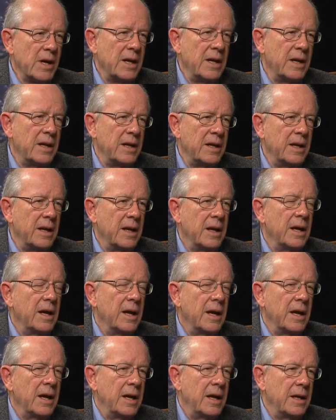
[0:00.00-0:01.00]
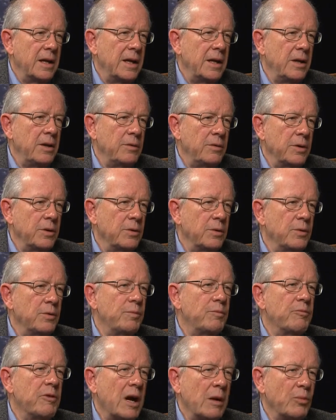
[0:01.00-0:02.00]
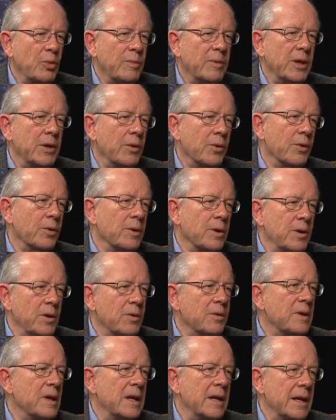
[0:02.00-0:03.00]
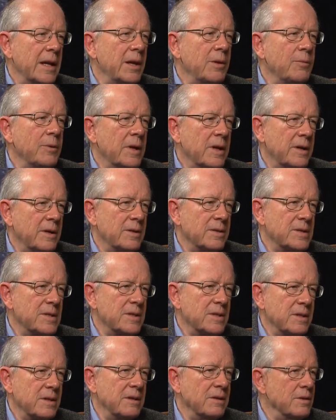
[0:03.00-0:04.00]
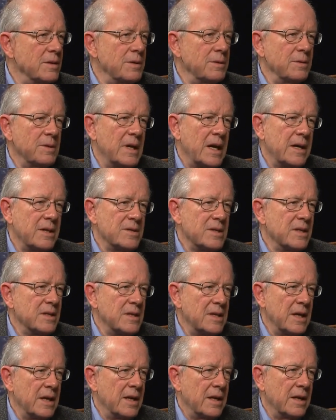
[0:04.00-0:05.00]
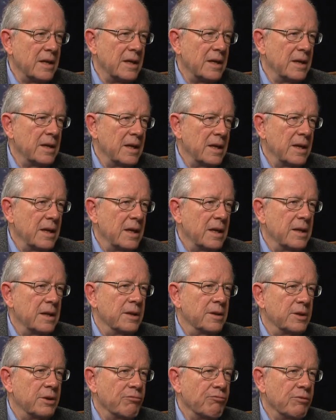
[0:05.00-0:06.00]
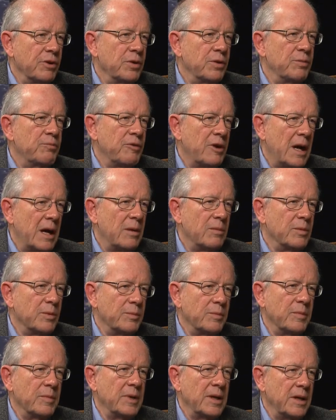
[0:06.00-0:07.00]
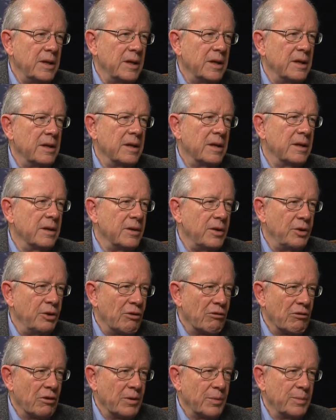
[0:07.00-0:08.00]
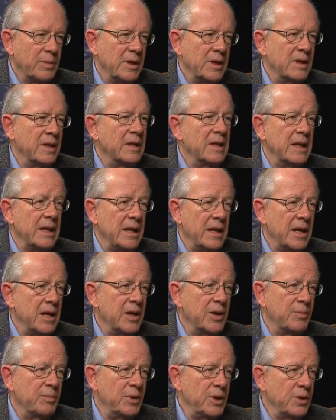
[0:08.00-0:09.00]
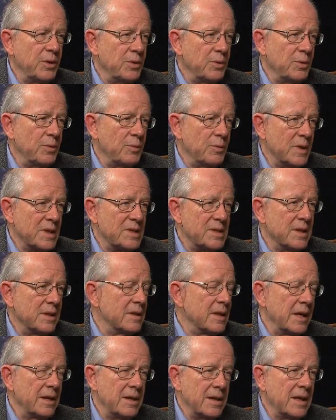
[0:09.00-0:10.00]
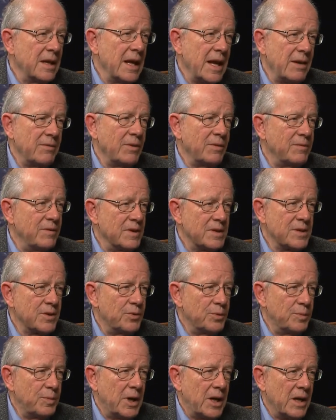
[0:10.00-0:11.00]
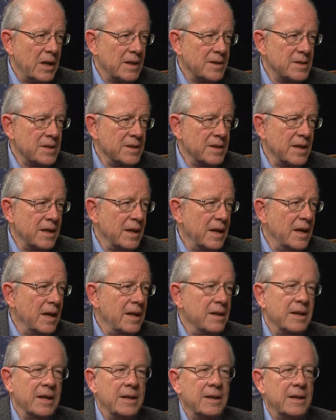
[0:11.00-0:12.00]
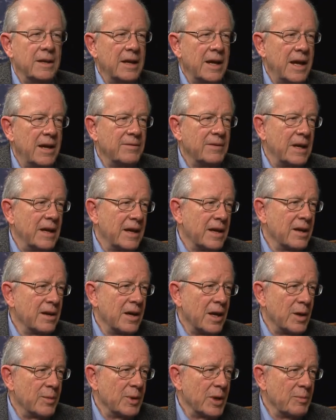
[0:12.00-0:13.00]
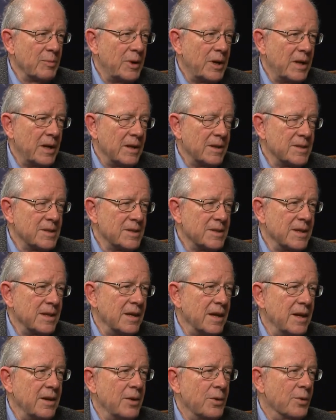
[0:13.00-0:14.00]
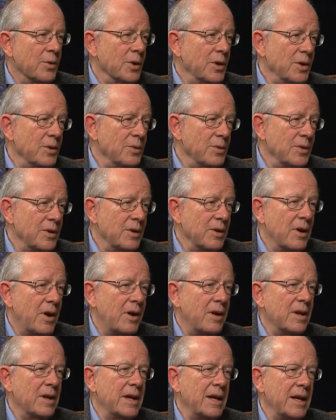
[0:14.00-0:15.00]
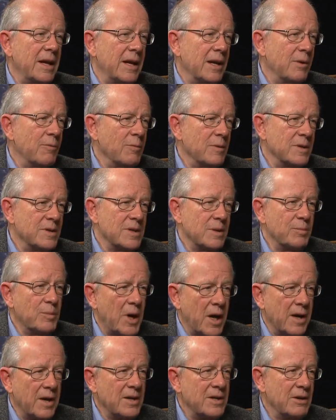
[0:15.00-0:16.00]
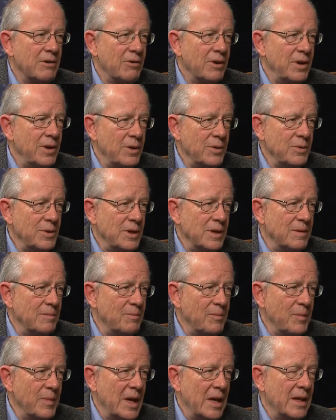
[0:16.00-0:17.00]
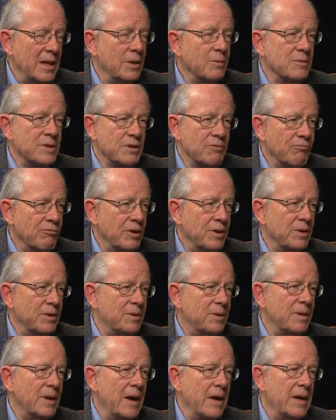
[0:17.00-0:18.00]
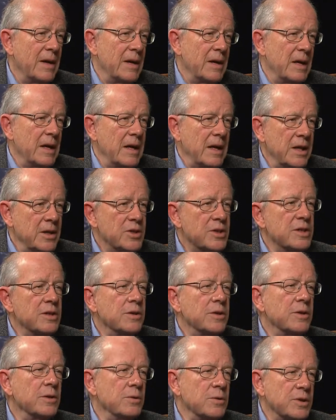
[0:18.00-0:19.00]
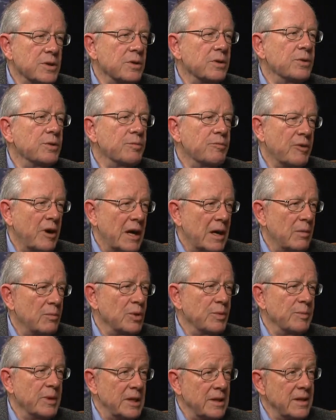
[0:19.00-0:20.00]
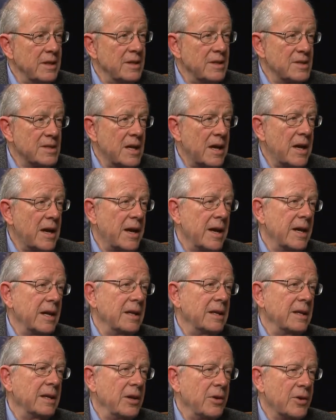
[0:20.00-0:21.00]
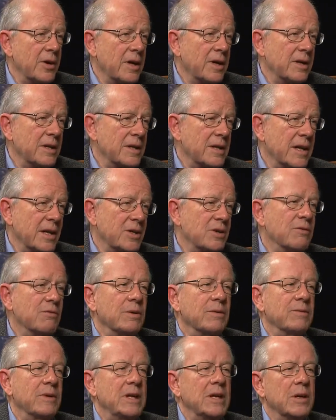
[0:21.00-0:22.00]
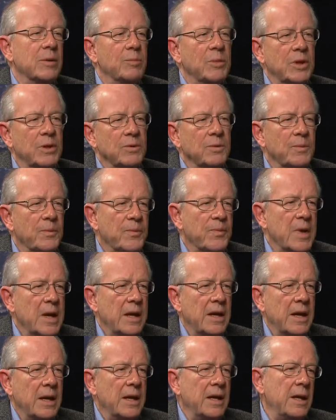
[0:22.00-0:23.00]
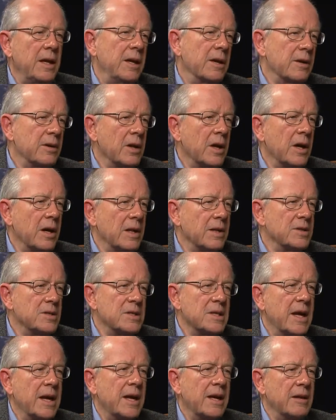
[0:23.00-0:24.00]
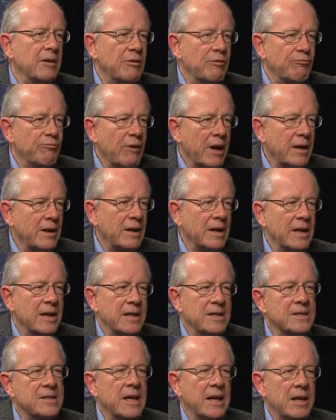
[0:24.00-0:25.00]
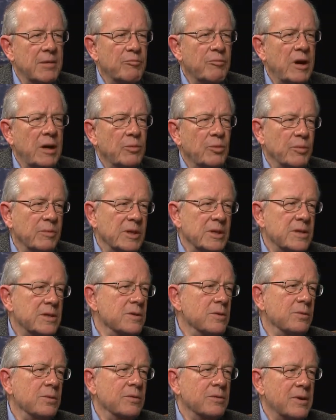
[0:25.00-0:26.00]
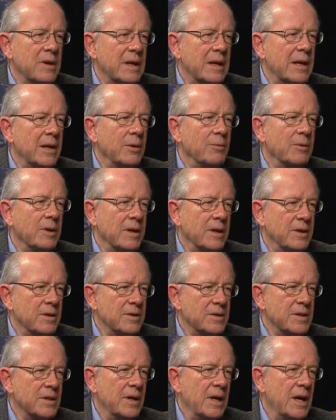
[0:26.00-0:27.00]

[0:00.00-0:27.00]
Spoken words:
and he knew probably earlier than anyone else in 2010 that the real problem in Europe, in the EMU, was that they didn't have a fiscal policy, they didn't have an economic policy or union. All they had was a monetary union. And there was a real institutional problem in the design and the architecture of EMU. And he acknowledged that and recognized that probably sooner than anyone else.